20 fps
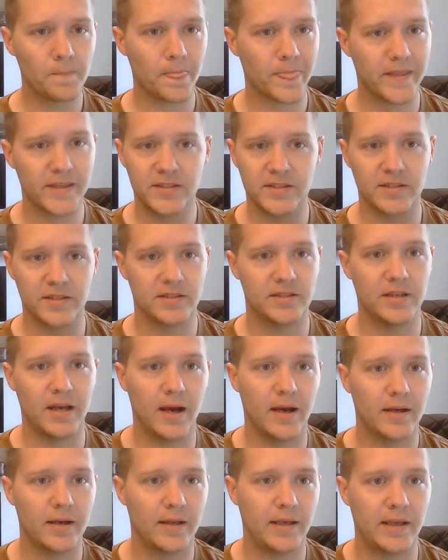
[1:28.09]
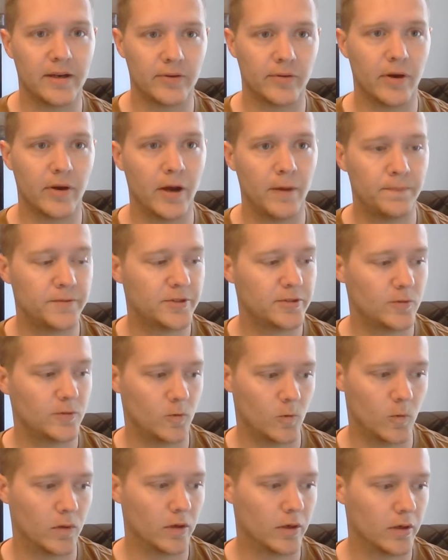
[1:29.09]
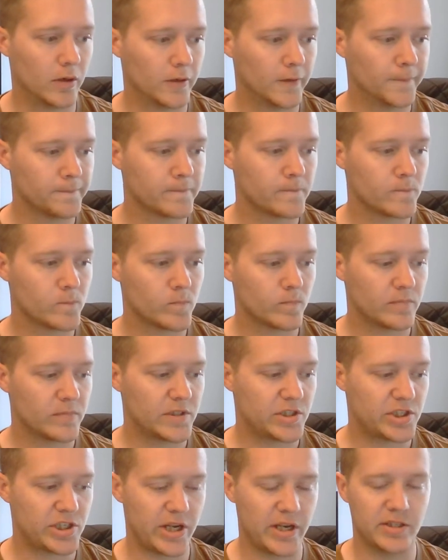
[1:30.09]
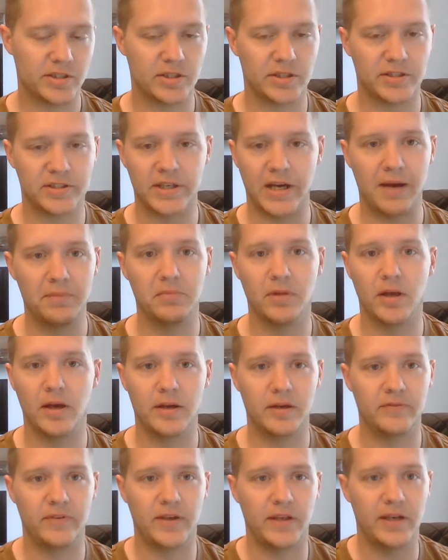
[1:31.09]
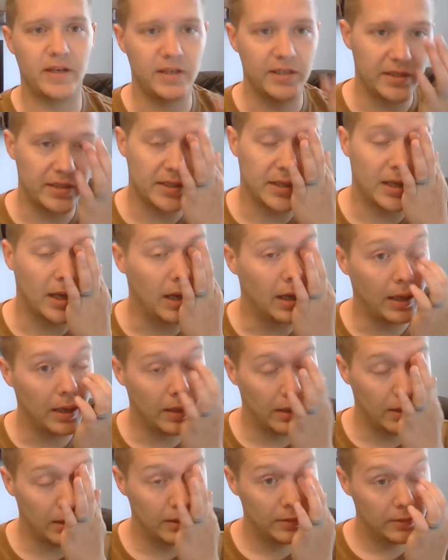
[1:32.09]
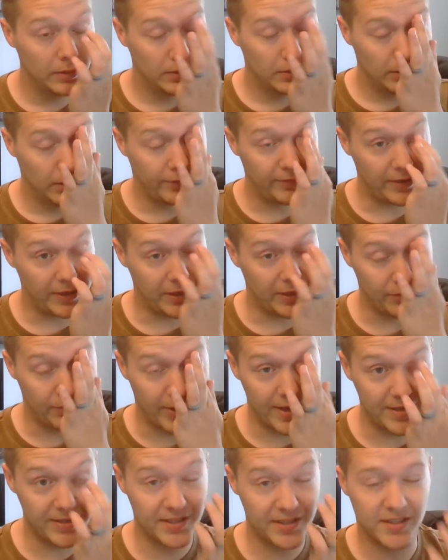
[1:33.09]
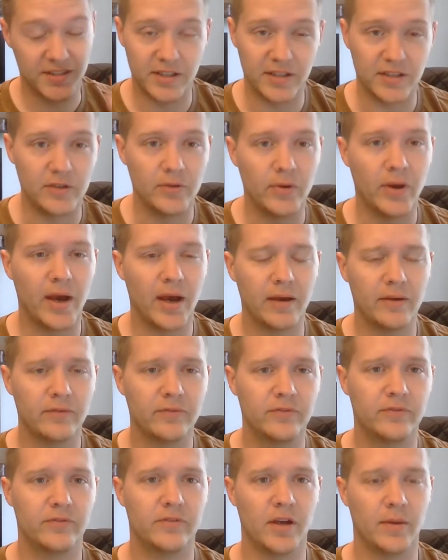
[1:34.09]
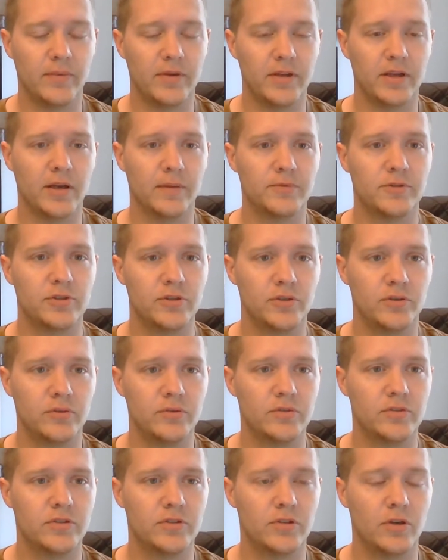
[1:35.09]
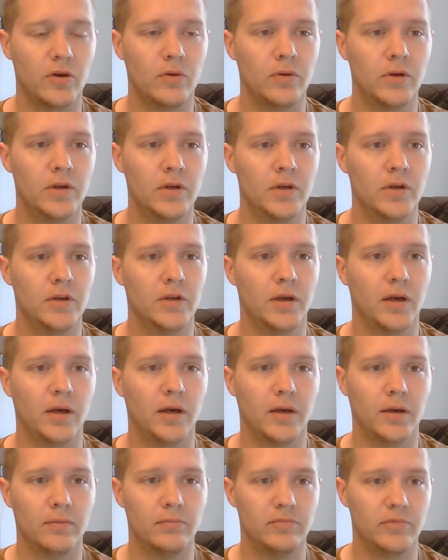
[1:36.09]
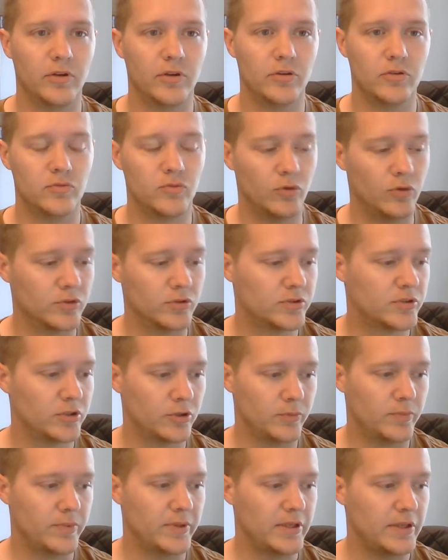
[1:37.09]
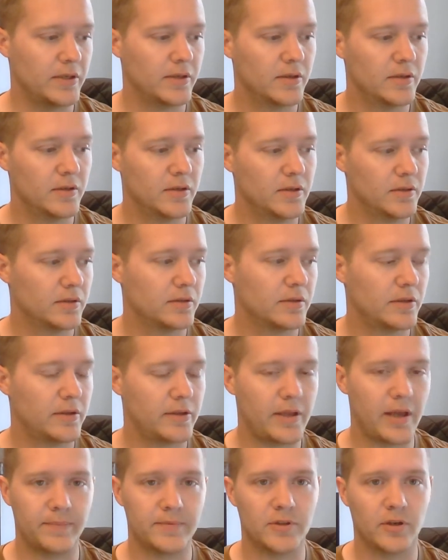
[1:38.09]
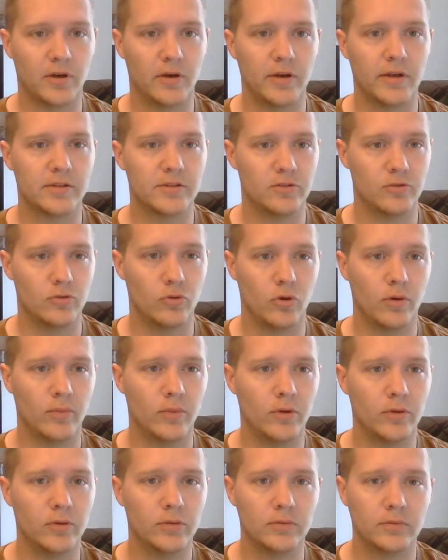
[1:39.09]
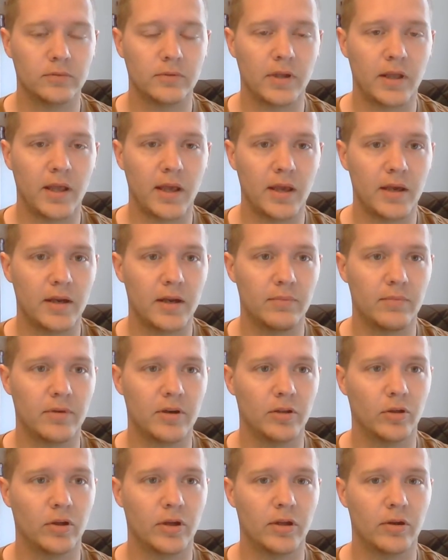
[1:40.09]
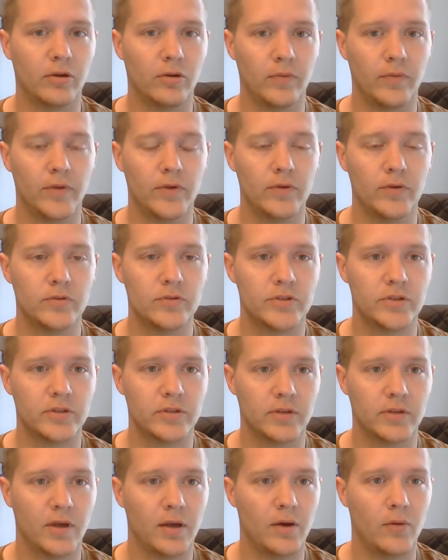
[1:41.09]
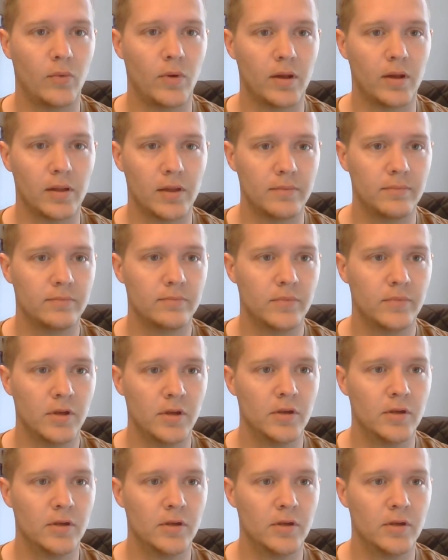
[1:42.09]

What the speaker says: This does not interrupt or change the timeline of any raises that you have coming up soon. So those will still be kept on as normal. Okay. And I'm going to look at all those while I'm